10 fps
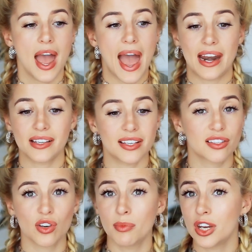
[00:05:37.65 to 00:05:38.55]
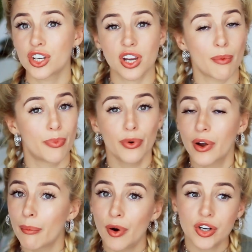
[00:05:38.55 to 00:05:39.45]
And I see so many shampoo
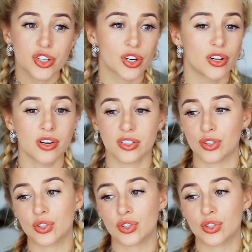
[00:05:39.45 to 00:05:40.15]
commercials